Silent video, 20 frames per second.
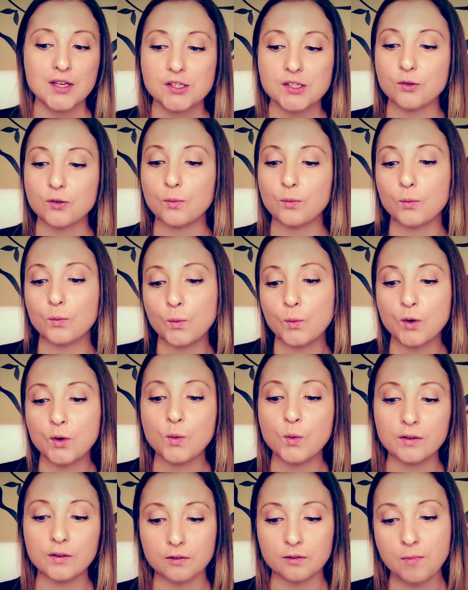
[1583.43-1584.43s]
So when
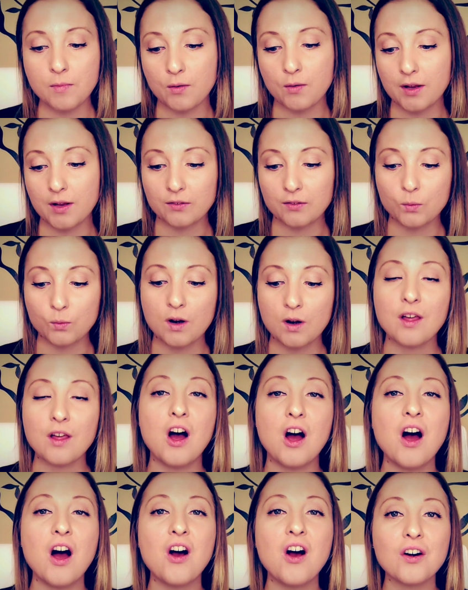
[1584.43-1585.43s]
you quit smoking, it's one of the
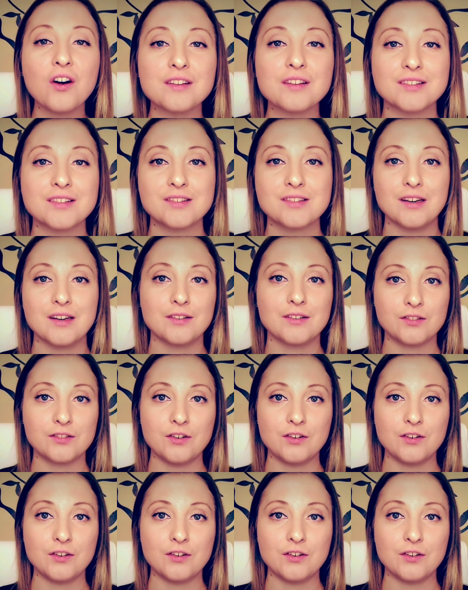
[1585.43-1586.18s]
hardest things